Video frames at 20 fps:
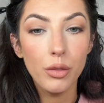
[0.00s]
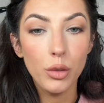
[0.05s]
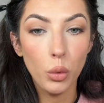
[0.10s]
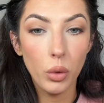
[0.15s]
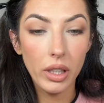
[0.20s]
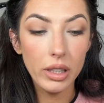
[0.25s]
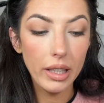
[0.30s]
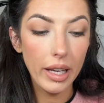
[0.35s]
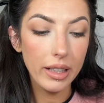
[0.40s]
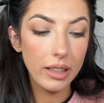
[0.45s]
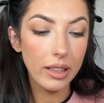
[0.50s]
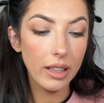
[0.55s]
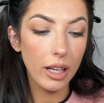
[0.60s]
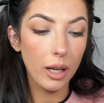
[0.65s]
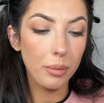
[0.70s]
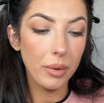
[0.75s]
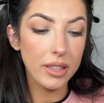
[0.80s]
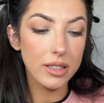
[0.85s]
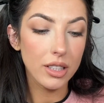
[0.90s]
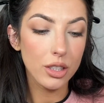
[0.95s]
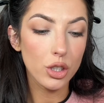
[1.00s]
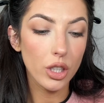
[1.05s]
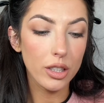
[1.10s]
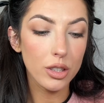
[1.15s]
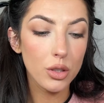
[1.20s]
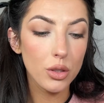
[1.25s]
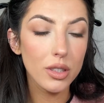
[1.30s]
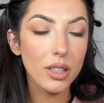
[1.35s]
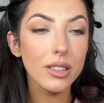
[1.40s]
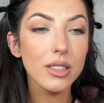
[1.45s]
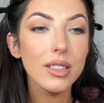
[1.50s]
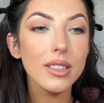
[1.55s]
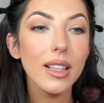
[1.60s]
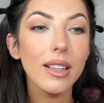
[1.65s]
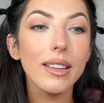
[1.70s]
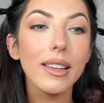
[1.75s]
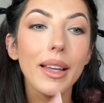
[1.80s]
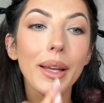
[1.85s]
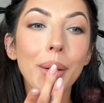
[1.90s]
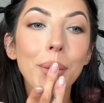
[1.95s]
If you want to lighten it up, I suggest using just a
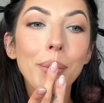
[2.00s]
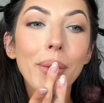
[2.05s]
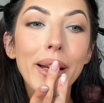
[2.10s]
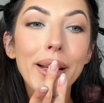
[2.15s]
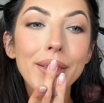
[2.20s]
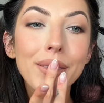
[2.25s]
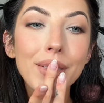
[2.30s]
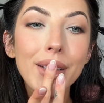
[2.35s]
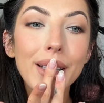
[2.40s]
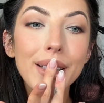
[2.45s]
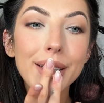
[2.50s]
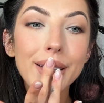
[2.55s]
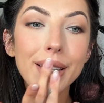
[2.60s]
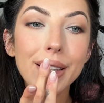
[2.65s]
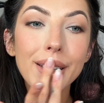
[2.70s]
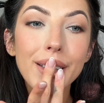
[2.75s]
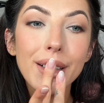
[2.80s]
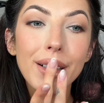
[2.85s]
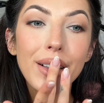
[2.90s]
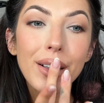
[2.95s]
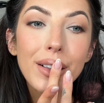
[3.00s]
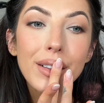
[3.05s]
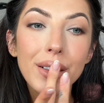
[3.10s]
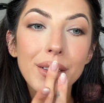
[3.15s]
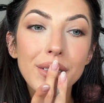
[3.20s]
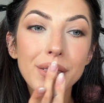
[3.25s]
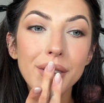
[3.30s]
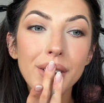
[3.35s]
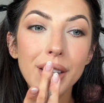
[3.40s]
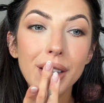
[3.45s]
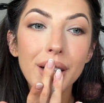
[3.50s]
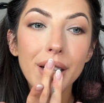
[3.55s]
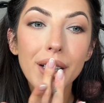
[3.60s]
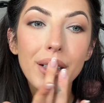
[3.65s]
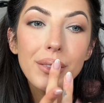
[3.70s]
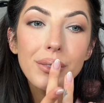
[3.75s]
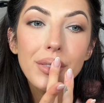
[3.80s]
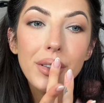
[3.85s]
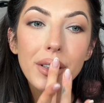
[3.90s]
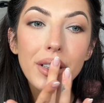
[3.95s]
little bit of concealer on your finger
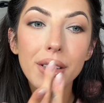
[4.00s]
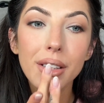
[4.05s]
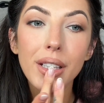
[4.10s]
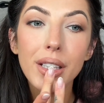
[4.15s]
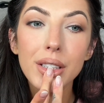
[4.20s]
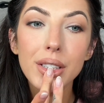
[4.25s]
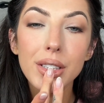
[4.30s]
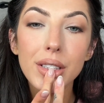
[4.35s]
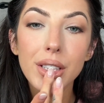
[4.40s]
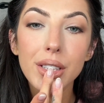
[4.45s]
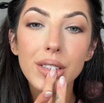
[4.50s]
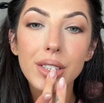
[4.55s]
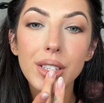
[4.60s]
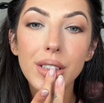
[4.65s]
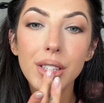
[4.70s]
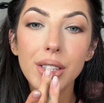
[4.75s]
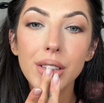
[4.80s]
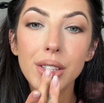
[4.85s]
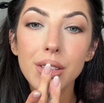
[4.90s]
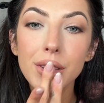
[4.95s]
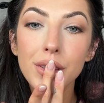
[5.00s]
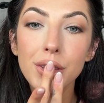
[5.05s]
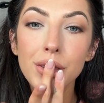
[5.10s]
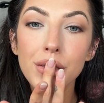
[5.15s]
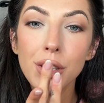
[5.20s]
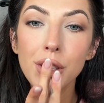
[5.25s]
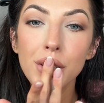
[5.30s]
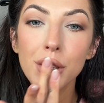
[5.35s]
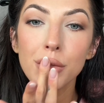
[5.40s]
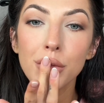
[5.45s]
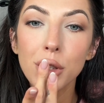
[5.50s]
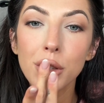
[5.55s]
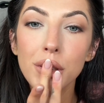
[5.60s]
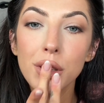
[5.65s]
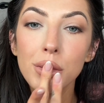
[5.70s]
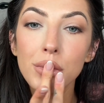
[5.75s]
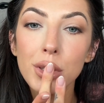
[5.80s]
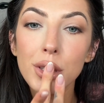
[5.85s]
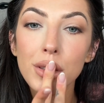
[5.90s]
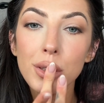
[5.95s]
and putting that just in the center,
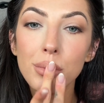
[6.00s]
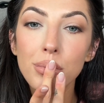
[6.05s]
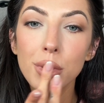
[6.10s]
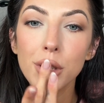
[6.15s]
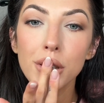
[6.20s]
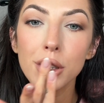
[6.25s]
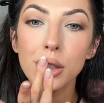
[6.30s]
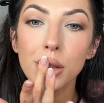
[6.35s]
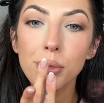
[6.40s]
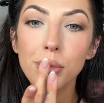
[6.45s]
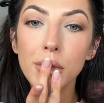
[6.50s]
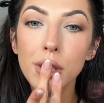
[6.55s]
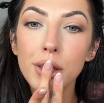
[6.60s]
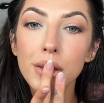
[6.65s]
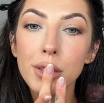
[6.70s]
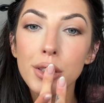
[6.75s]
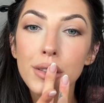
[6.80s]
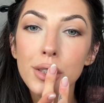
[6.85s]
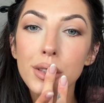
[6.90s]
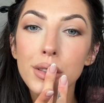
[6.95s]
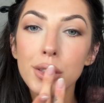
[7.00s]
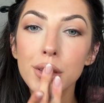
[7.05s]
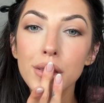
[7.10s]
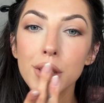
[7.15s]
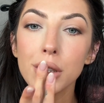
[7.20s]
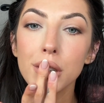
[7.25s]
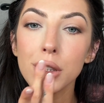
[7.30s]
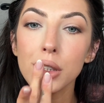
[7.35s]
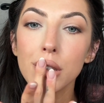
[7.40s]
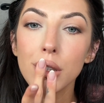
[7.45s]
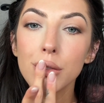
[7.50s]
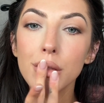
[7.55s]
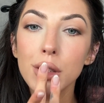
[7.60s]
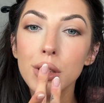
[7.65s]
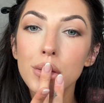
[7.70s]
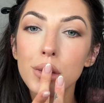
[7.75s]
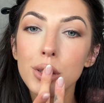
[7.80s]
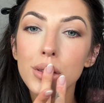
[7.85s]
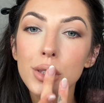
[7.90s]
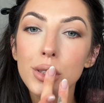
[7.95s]
avoiding where you put lip liner, and it's going to give
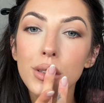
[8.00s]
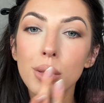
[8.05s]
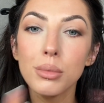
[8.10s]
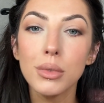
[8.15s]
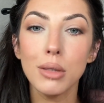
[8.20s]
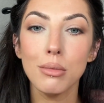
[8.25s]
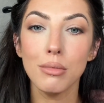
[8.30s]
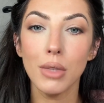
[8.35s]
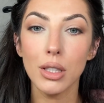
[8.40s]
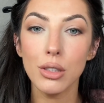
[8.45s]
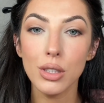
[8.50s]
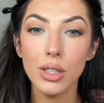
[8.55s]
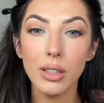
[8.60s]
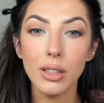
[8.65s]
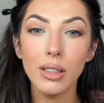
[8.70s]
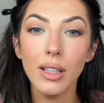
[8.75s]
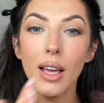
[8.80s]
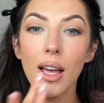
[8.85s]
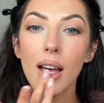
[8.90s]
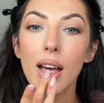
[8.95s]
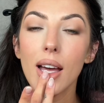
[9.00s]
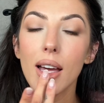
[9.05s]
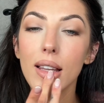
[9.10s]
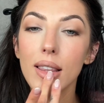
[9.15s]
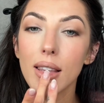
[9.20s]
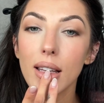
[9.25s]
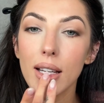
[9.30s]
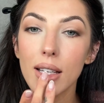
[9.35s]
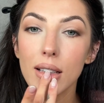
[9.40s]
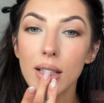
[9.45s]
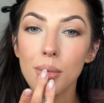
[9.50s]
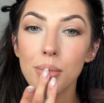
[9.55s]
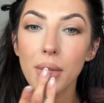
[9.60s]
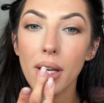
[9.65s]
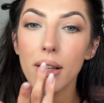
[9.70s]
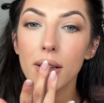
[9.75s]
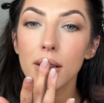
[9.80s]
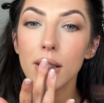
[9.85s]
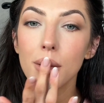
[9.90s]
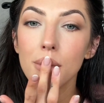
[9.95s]
you some dimension and lighten up
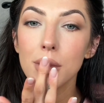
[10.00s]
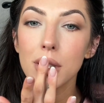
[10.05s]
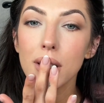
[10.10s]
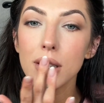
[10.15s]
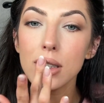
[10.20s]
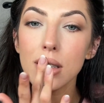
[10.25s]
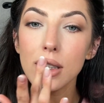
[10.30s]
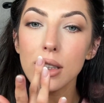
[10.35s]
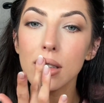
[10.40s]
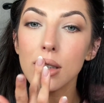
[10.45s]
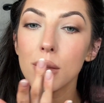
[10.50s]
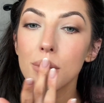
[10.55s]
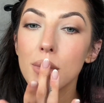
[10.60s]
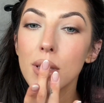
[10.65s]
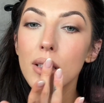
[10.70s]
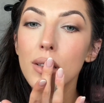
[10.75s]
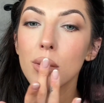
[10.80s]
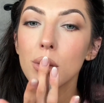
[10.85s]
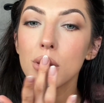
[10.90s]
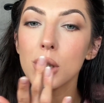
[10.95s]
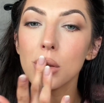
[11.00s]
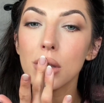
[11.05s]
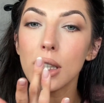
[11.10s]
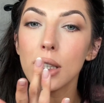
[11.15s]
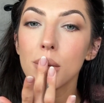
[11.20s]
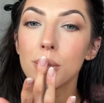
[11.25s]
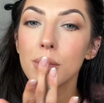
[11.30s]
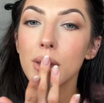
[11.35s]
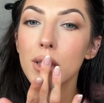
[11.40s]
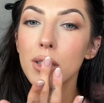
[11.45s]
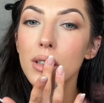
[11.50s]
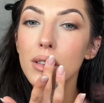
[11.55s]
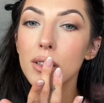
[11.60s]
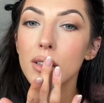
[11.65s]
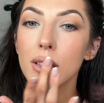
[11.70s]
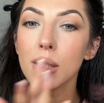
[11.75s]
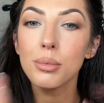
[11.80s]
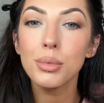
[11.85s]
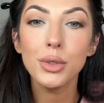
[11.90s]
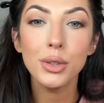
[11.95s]
that lip just a little bit, which will help make your
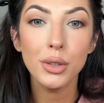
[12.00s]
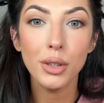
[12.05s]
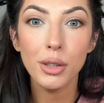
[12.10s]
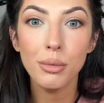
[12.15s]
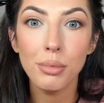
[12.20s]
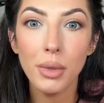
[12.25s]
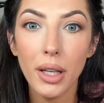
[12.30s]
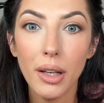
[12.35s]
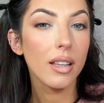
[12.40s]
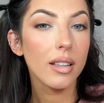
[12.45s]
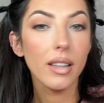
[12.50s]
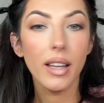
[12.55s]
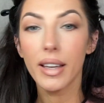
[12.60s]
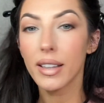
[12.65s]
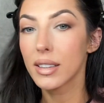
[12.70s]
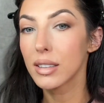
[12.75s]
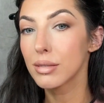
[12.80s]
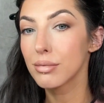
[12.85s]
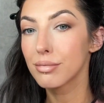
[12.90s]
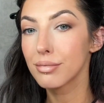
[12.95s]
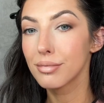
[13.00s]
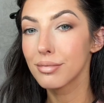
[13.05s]
lips look bigger. Like,